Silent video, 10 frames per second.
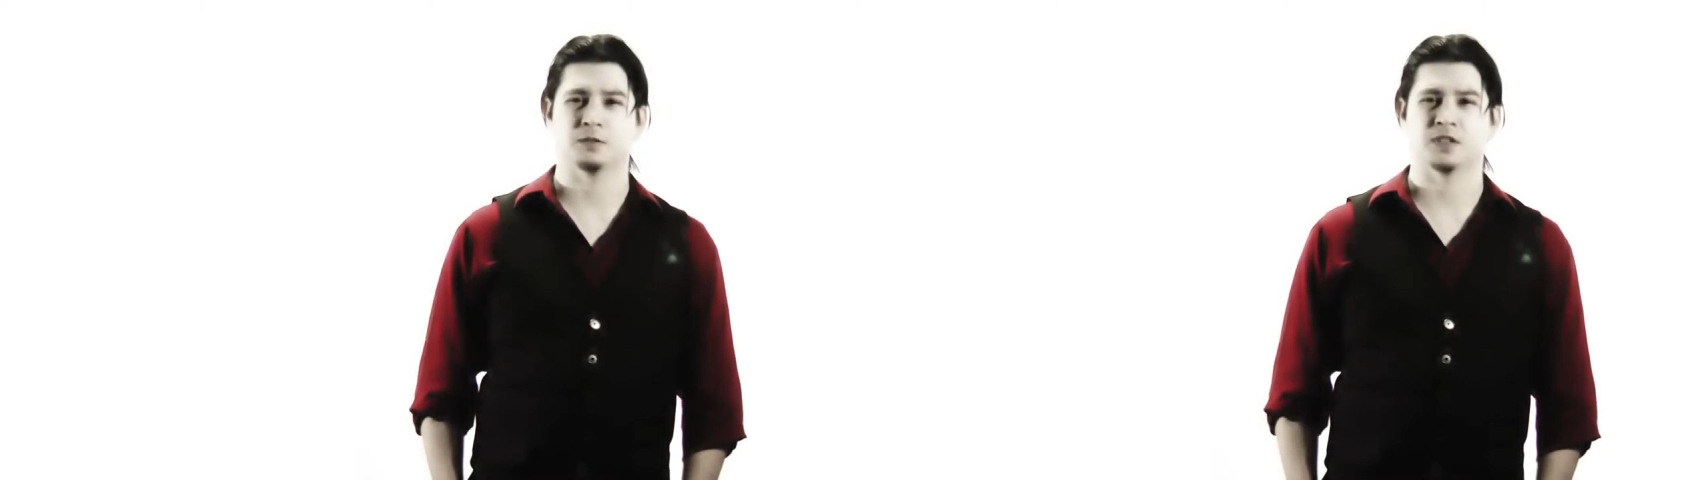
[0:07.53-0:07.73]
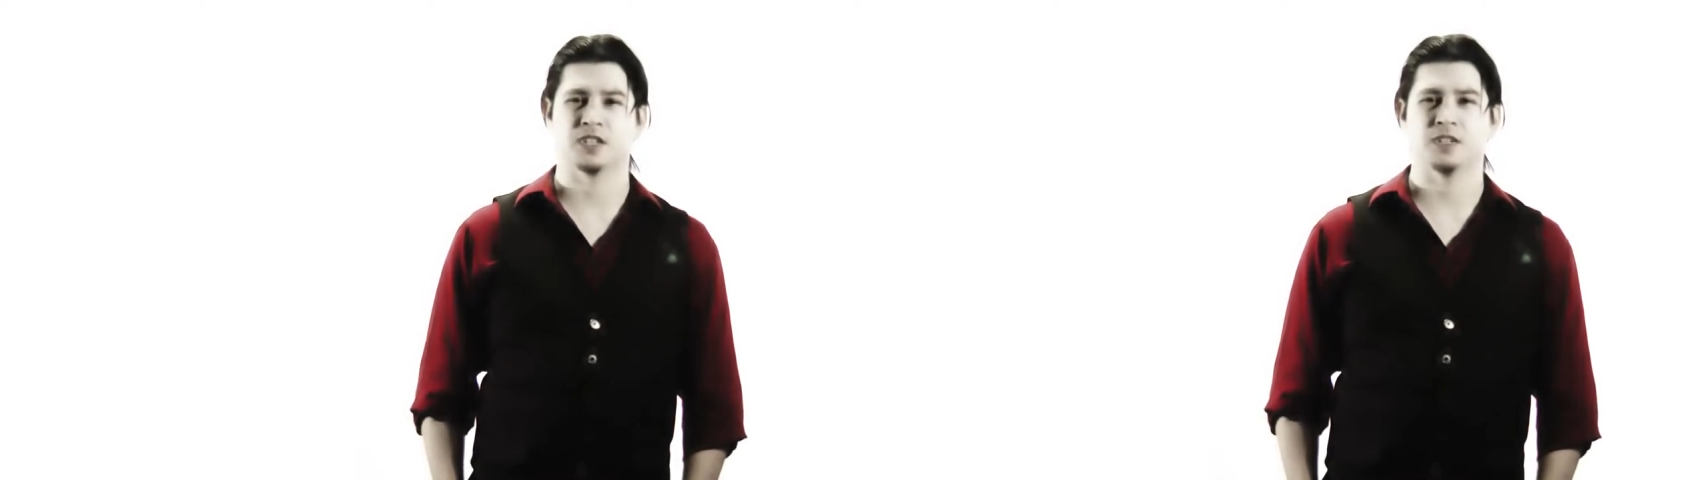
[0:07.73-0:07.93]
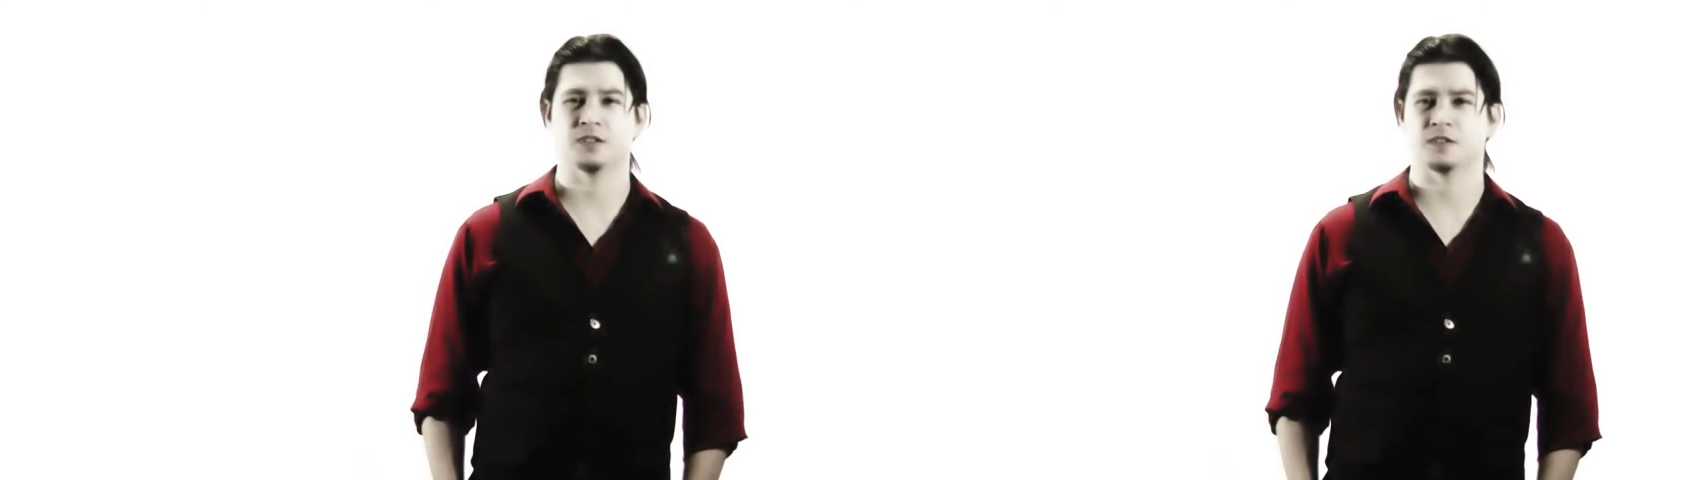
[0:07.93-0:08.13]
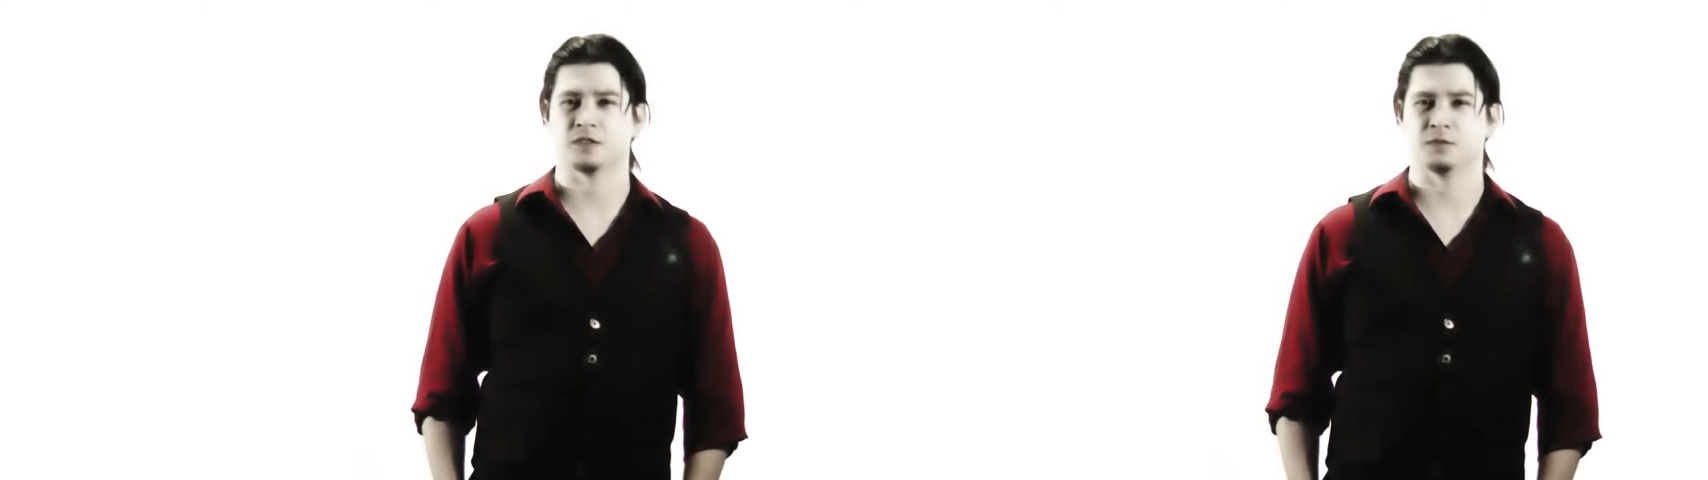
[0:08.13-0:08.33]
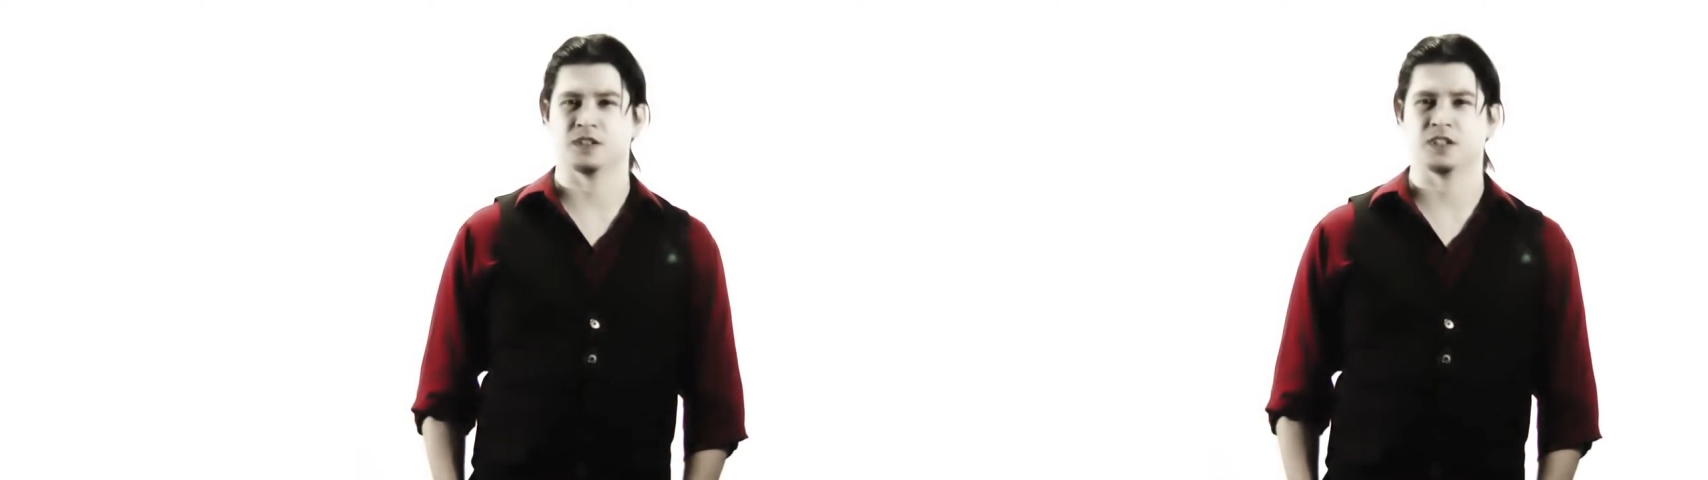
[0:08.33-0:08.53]
some scientists have
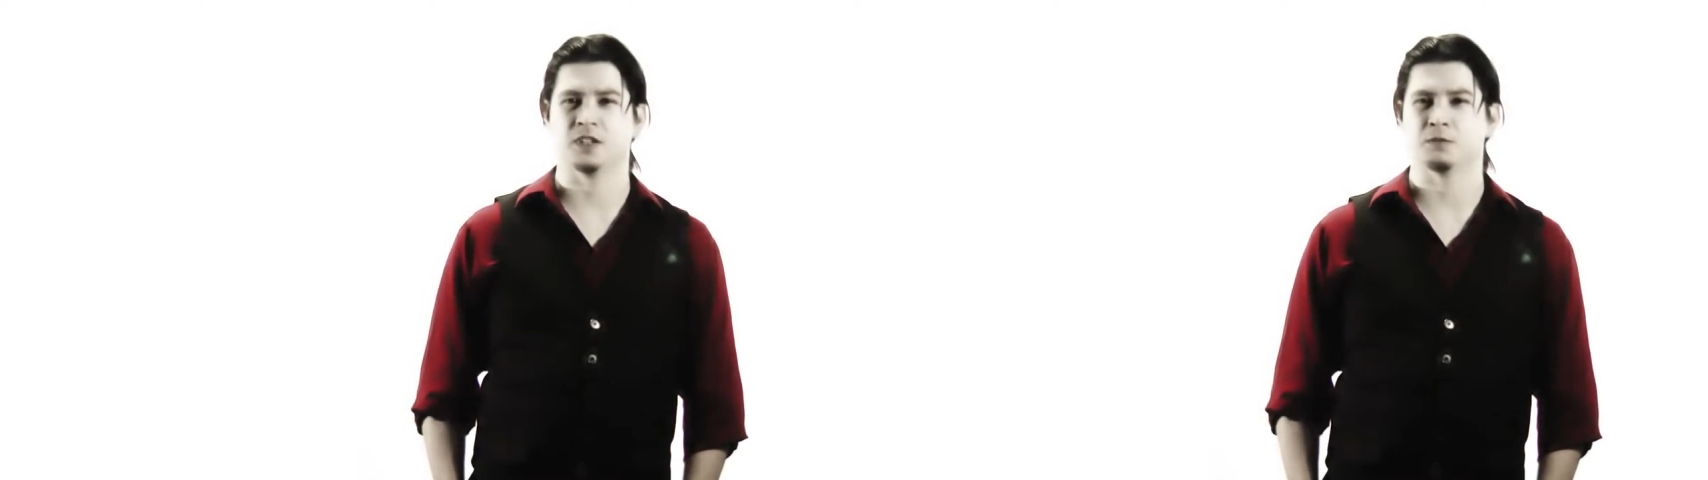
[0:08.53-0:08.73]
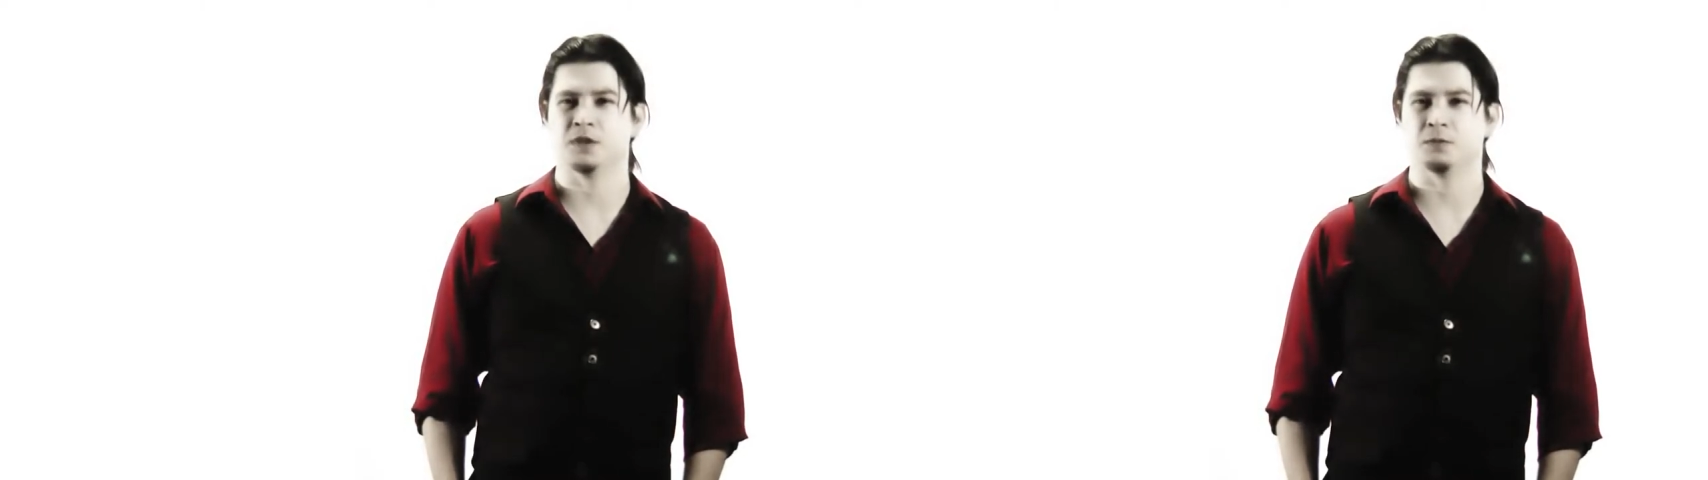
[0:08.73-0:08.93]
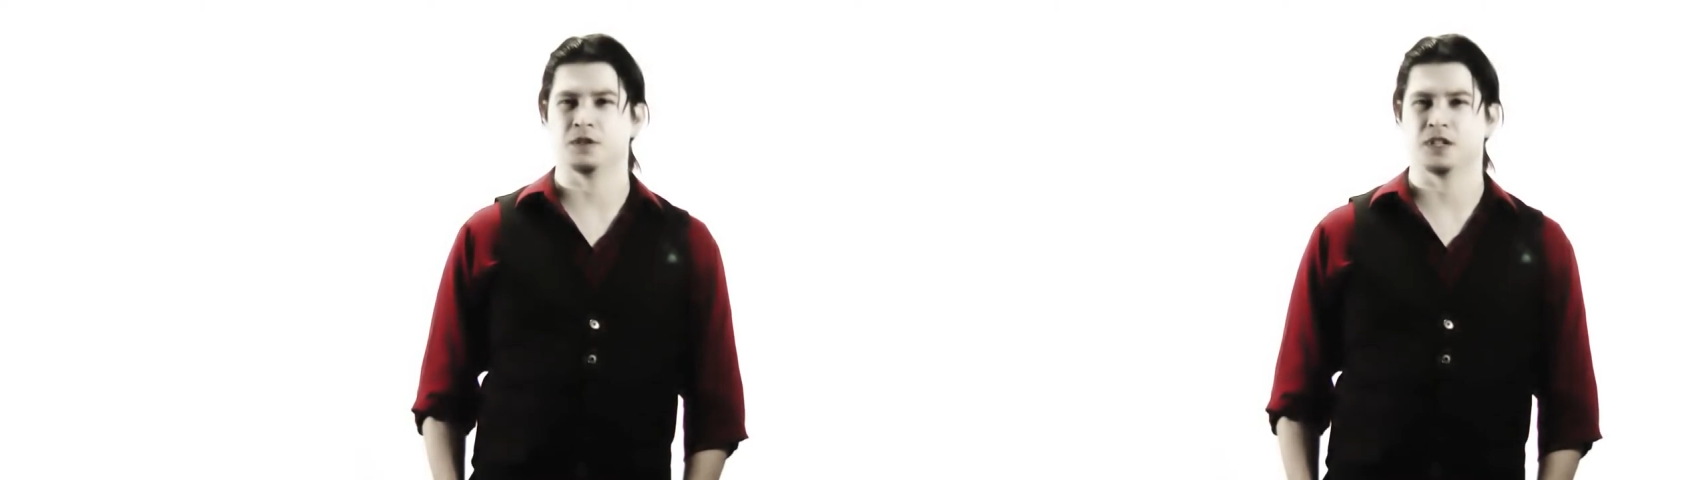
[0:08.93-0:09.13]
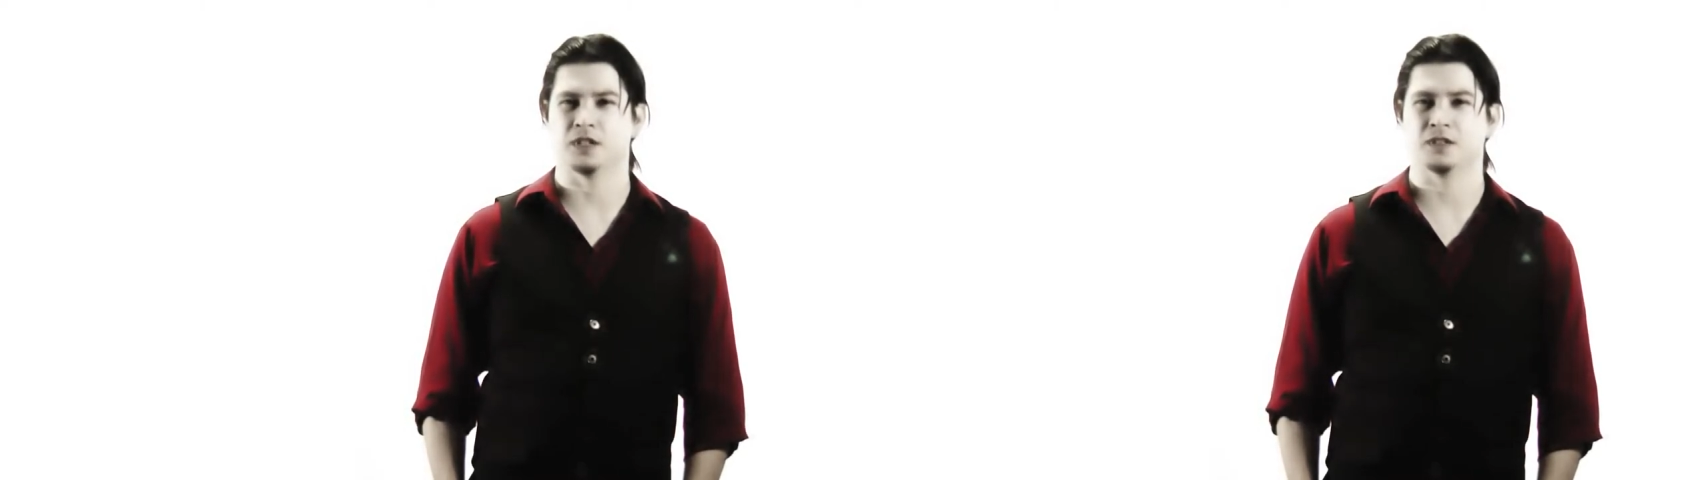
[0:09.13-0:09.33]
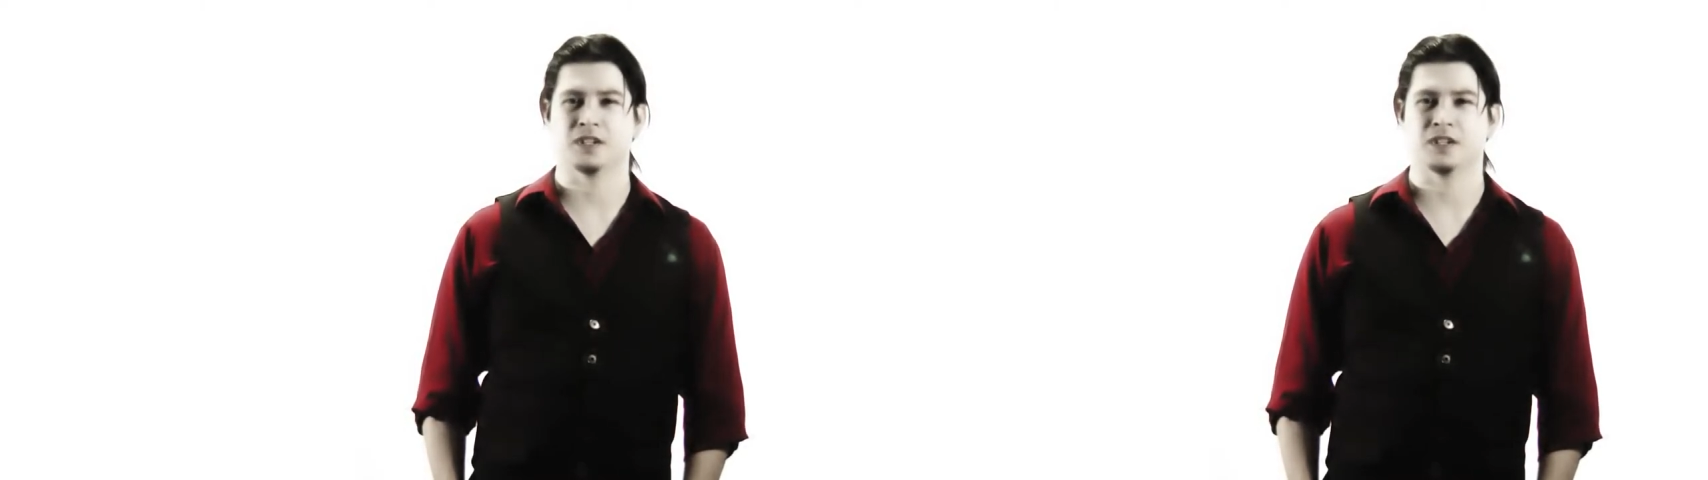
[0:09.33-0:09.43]
been telling people that